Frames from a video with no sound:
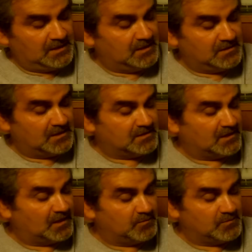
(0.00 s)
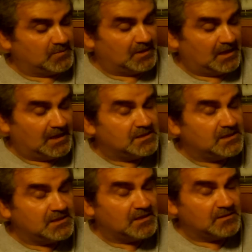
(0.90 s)
In that time I
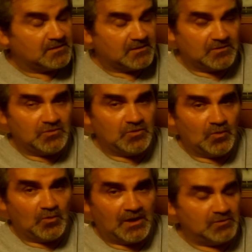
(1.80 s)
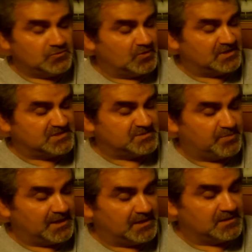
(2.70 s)
didn't know how to
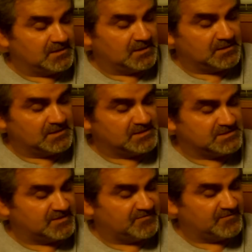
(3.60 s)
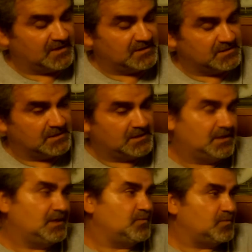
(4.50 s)
explain this effect.
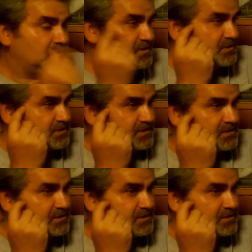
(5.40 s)
With